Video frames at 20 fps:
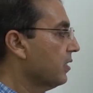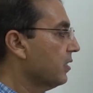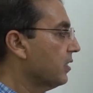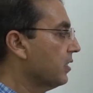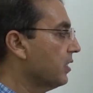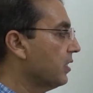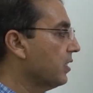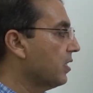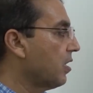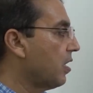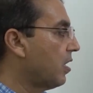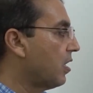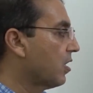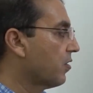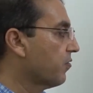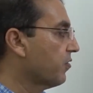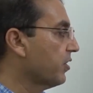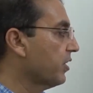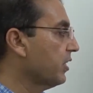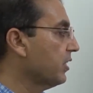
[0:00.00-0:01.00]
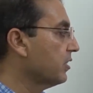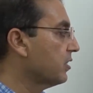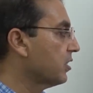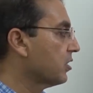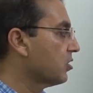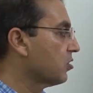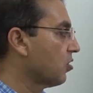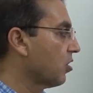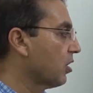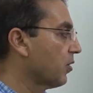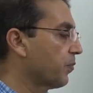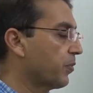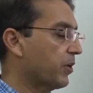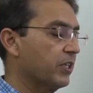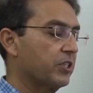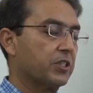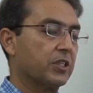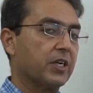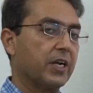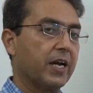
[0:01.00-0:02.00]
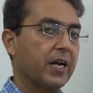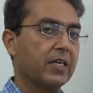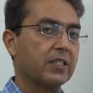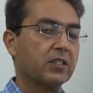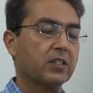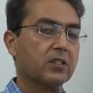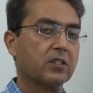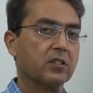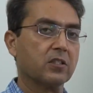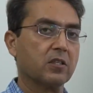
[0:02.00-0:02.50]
The RV systolic pressure, as it